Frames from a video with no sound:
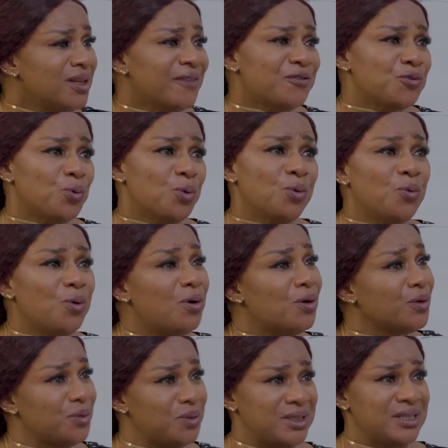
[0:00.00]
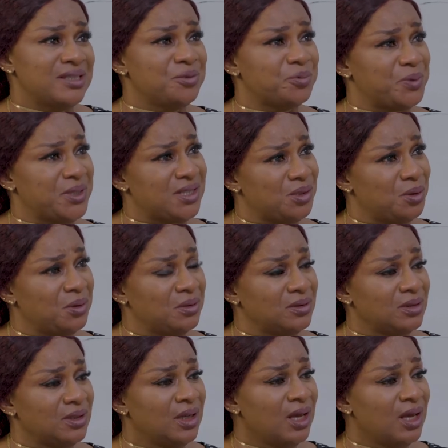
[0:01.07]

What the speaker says: left for work, you didn't return.